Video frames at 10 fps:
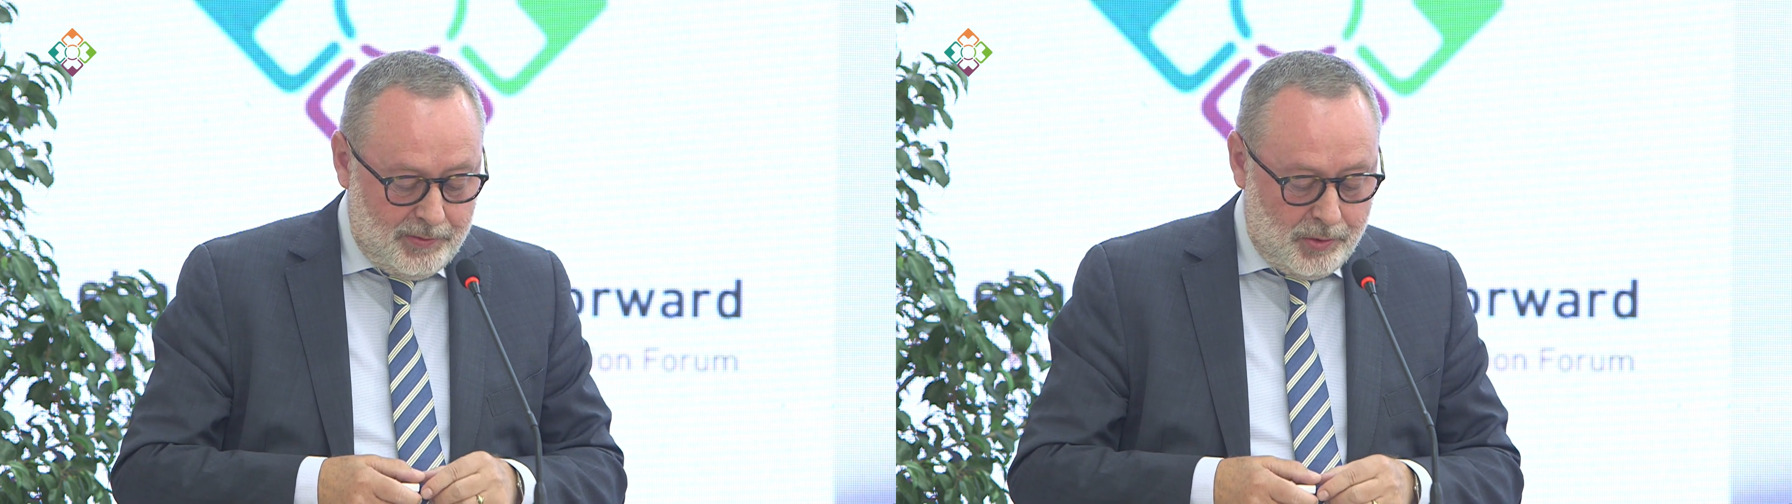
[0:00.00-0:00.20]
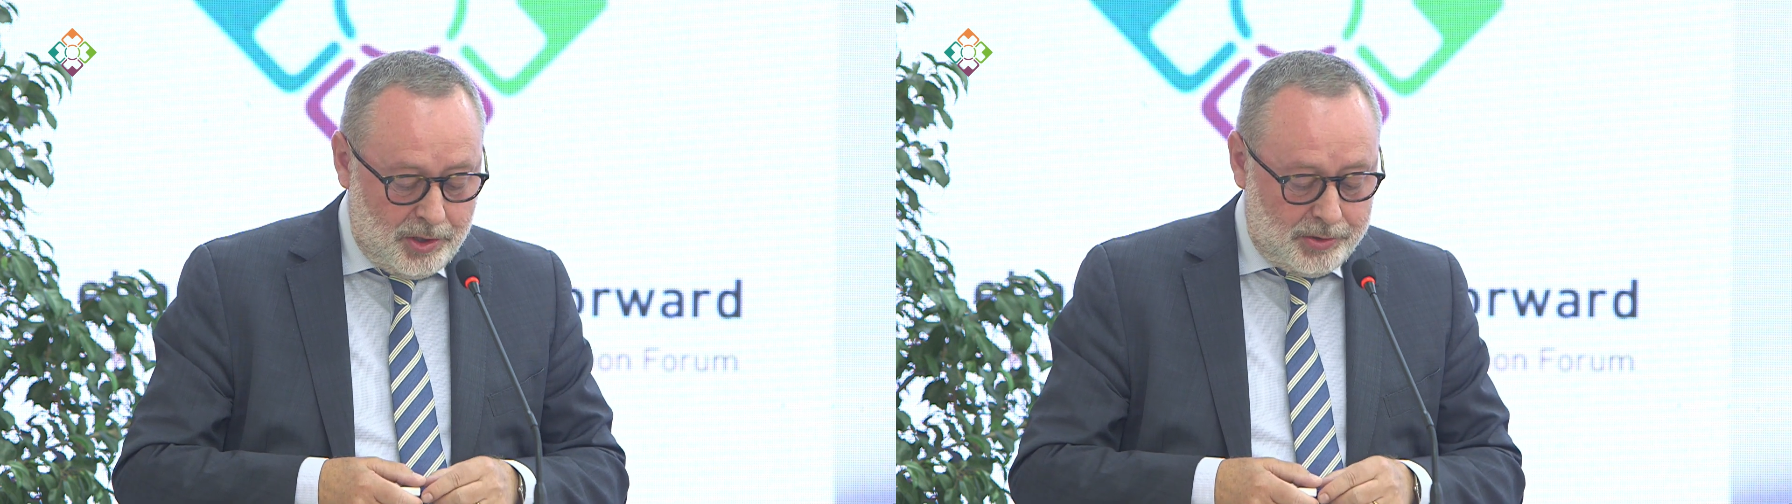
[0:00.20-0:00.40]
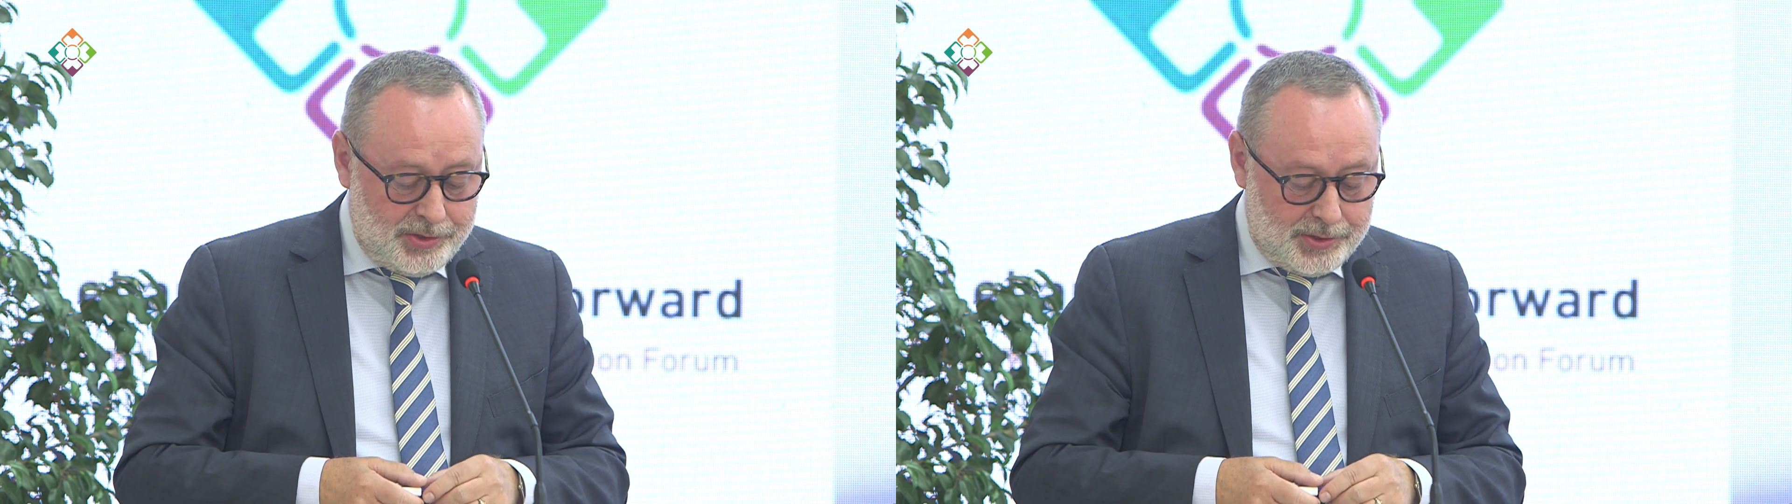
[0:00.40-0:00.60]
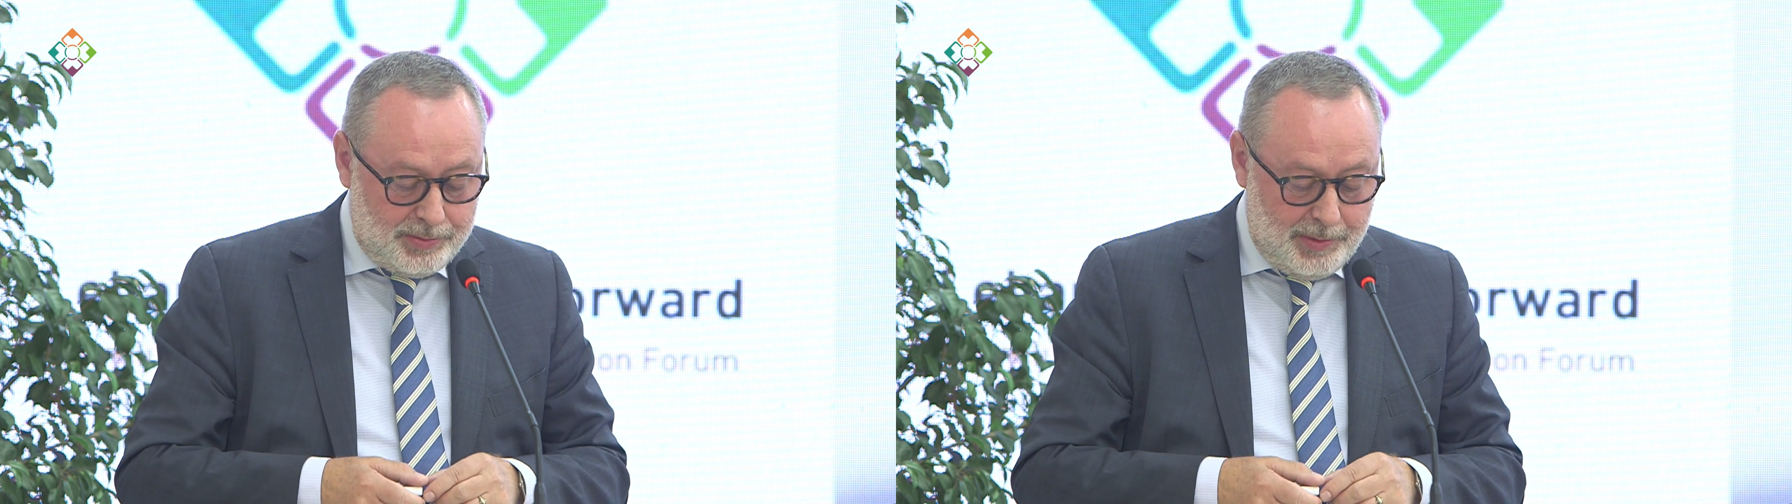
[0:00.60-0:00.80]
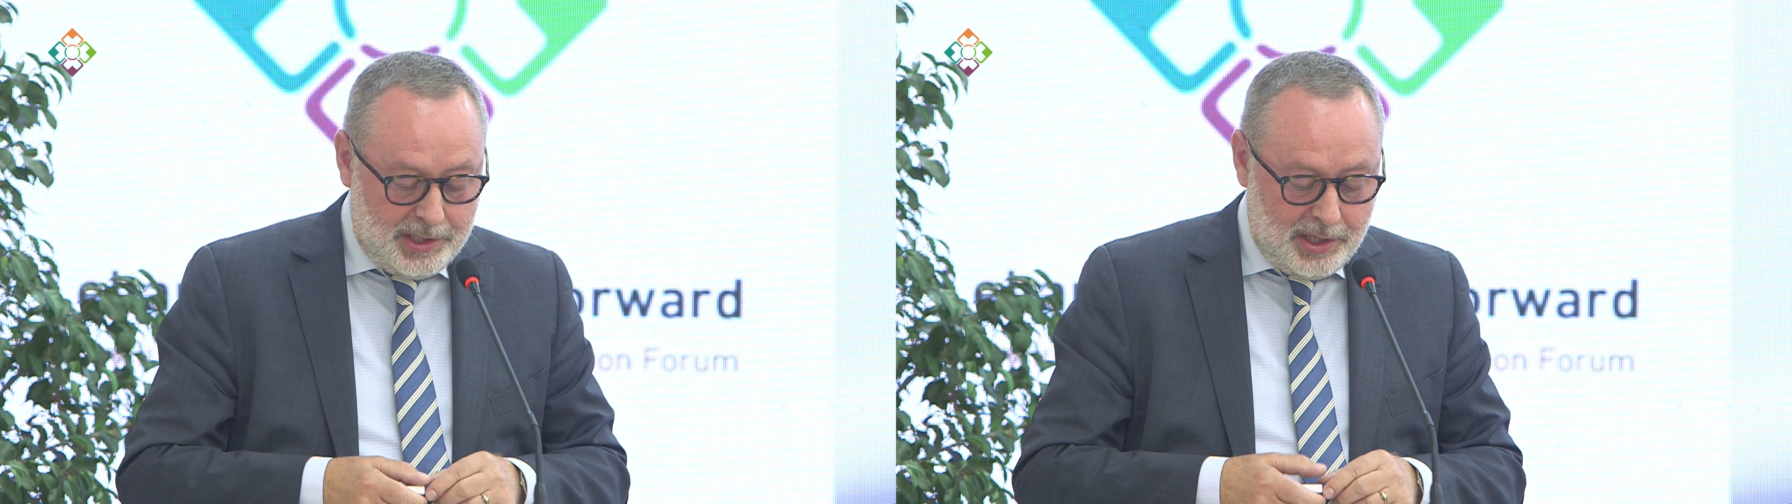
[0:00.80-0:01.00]
the
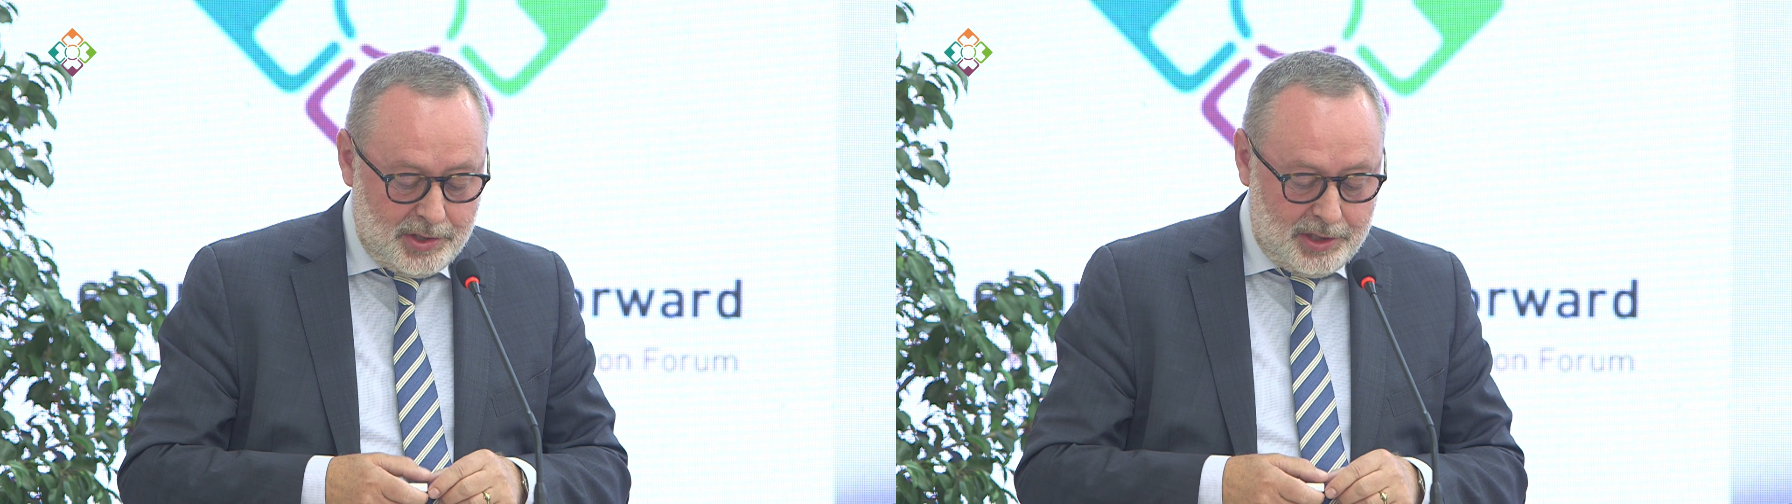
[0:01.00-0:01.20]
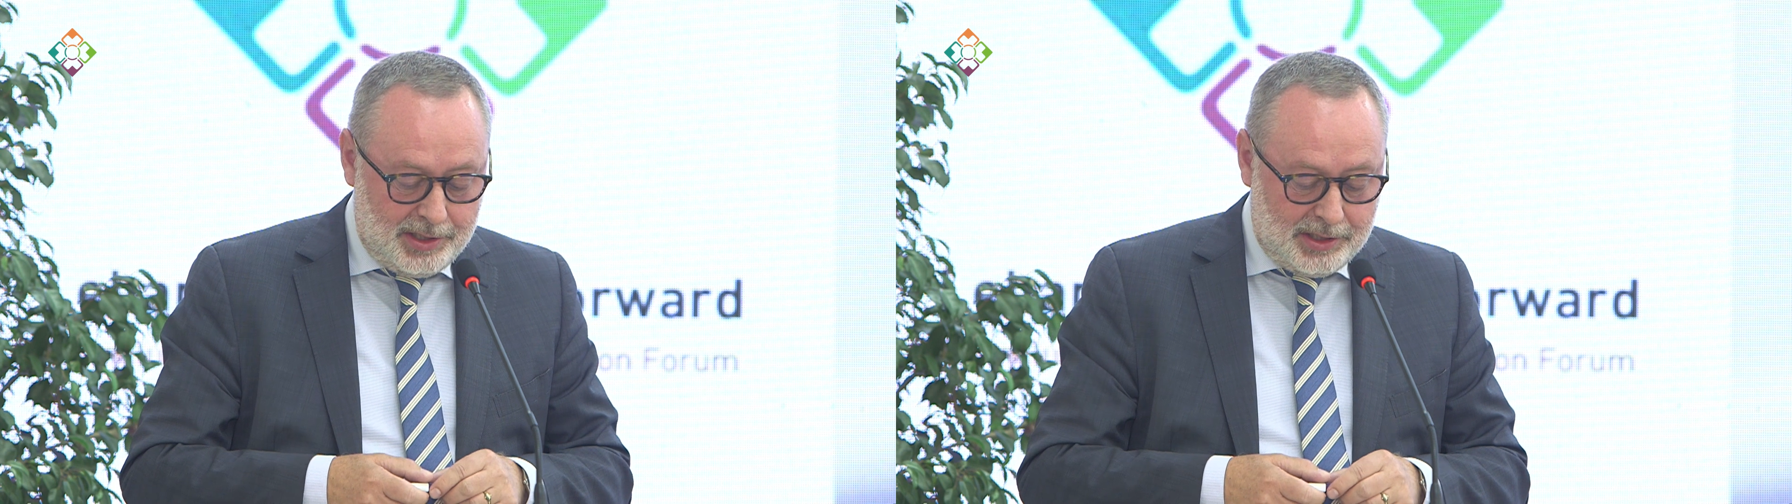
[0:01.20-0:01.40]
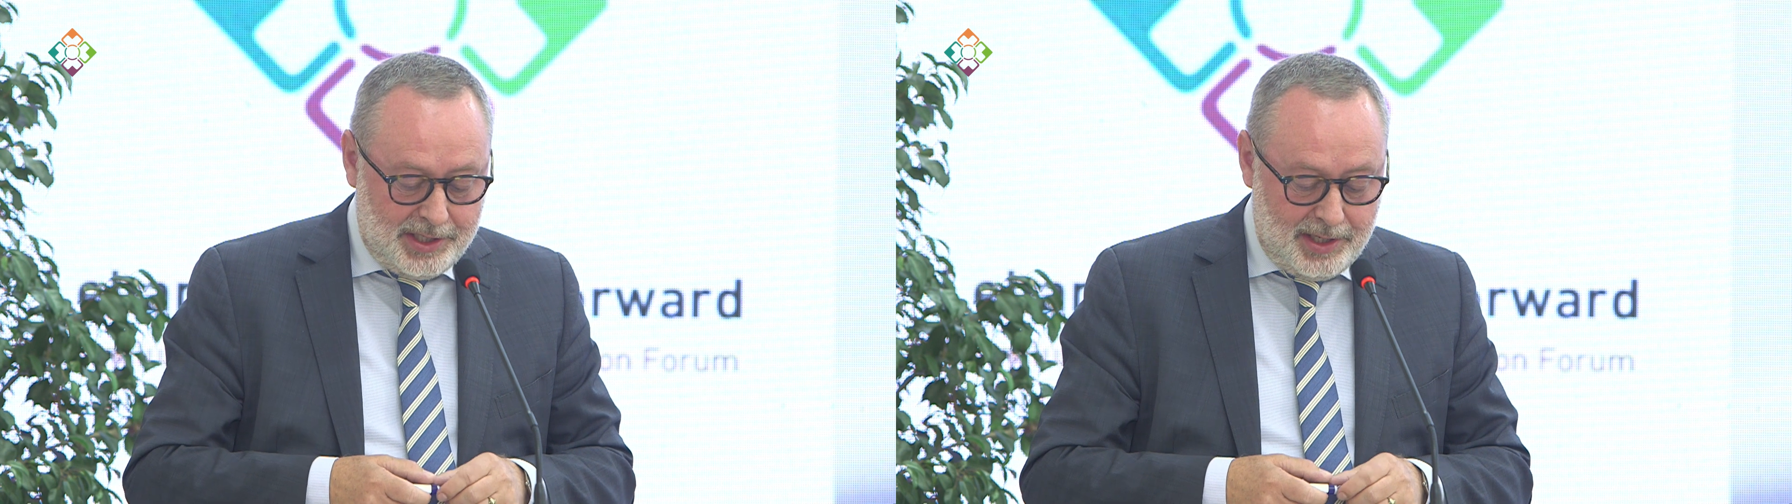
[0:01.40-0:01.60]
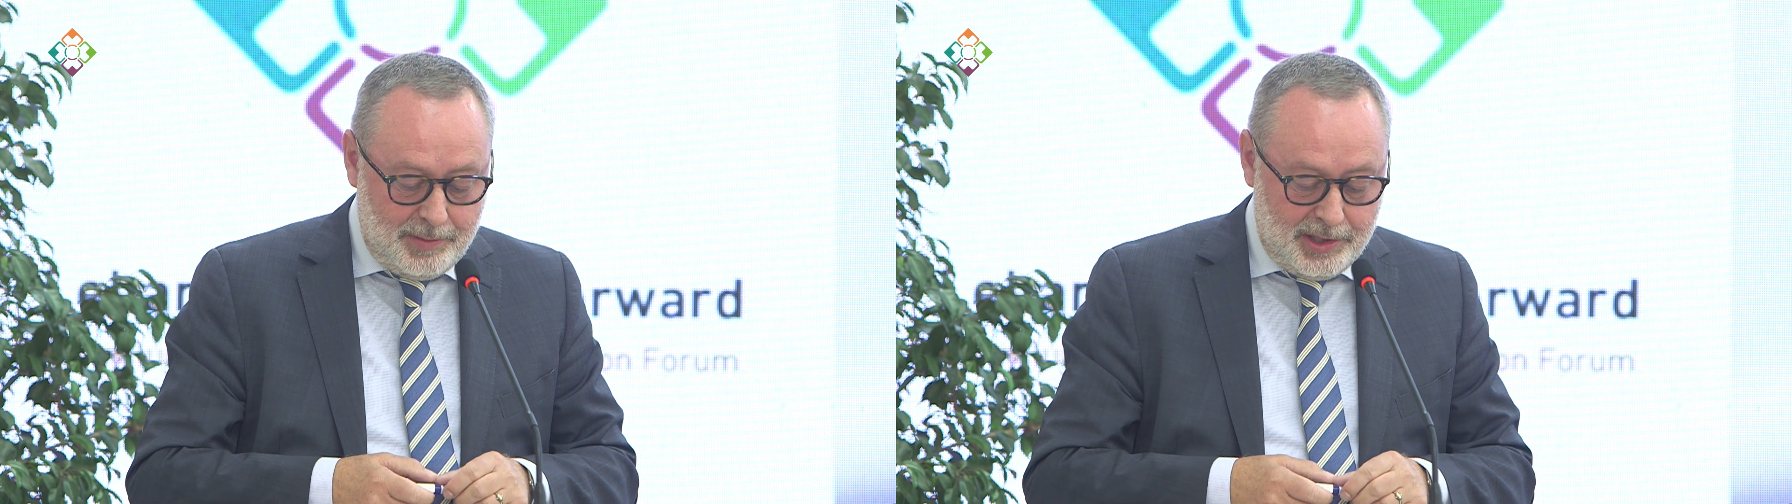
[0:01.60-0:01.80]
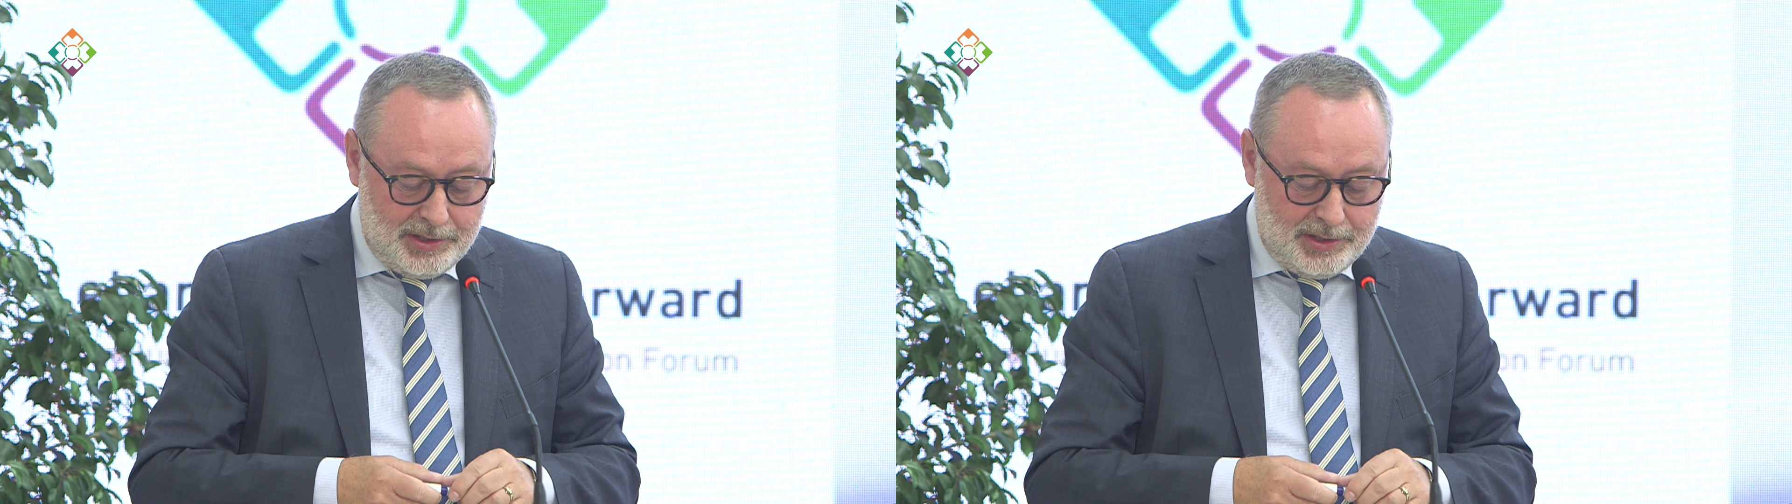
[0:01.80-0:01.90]
world may currently claim